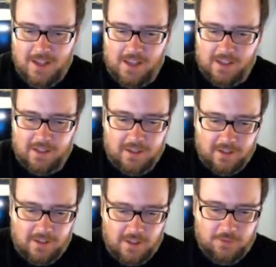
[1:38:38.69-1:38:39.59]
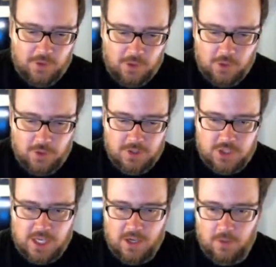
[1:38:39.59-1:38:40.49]
And if you're new to the
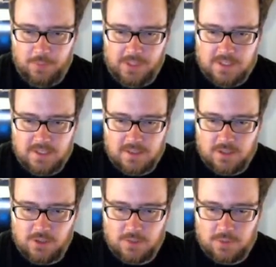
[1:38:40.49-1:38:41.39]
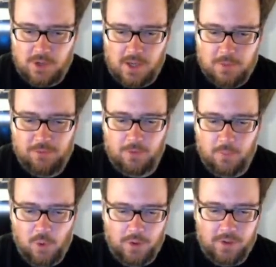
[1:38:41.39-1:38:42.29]
channel, please consider subscribing for
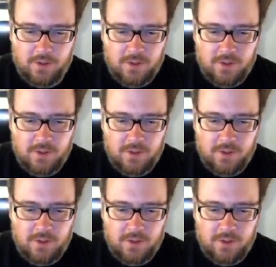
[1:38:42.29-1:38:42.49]
more.